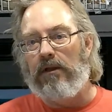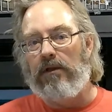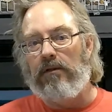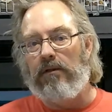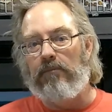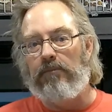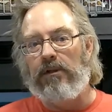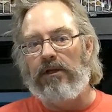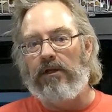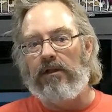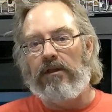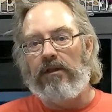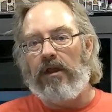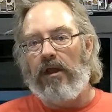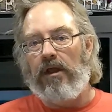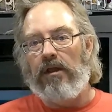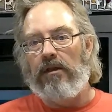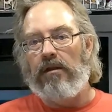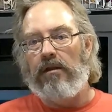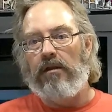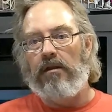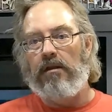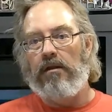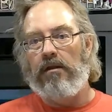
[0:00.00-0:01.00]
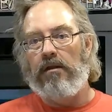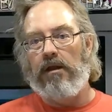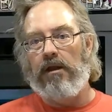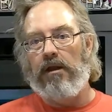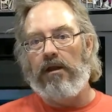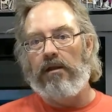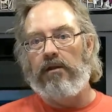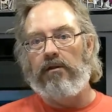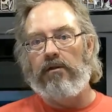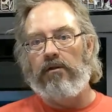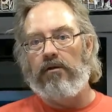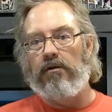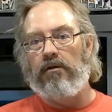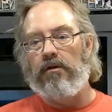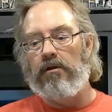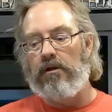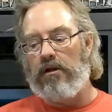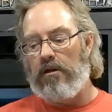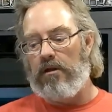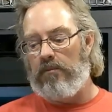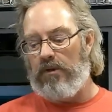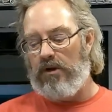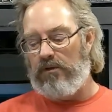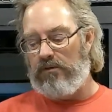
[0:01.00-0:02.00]
minute 10, and they're going to
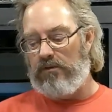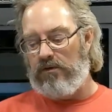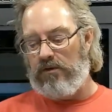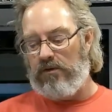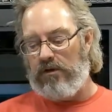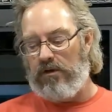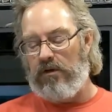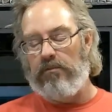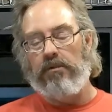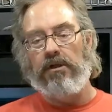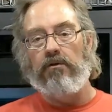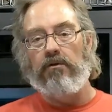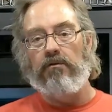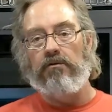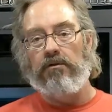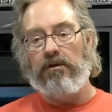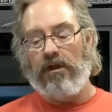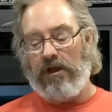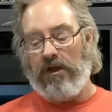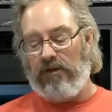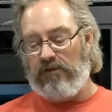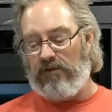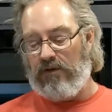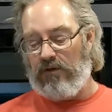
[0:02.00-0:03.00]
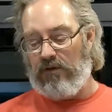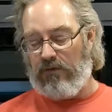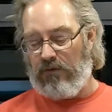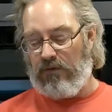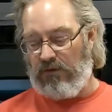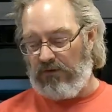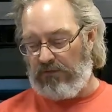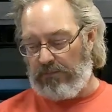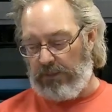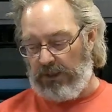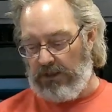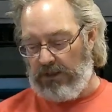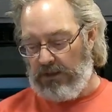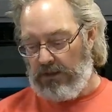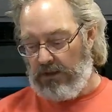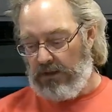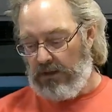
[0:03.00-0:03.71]
come out and they're going to be nice and crispy.